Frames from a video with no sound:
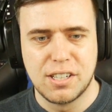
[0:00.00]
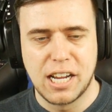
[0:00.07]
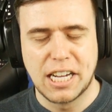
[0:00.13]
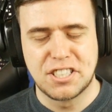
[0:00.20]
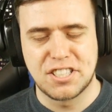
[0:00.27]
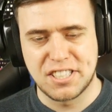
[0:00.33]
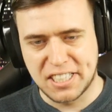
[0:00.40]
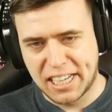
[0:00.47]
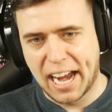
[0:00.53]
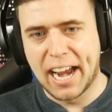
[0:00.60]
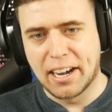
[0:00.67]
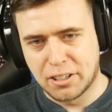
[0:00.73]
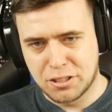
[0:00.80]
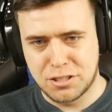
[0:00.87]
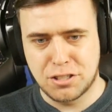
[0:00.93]
it's
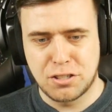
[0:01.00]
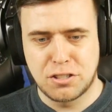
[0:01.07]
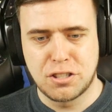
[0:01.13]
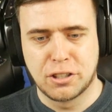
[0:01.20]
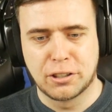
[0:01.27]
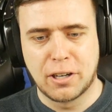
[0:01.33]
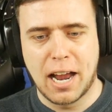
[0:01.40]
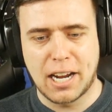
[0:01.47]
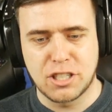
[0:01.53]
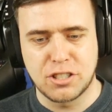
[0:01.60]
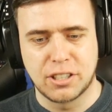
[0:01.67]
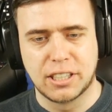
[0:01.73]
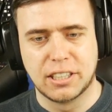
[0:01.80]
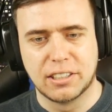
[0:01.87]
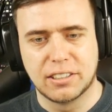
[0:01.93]
scarce, so they're
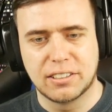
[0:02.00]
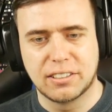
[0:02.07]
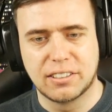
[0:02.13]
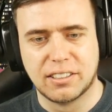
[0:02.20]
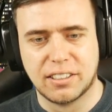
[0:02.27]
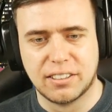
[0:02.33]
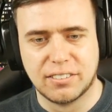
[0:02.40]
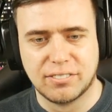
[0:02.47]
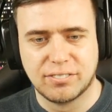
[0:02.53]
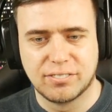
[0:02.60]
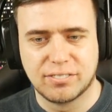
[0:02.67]
actually. Yeah.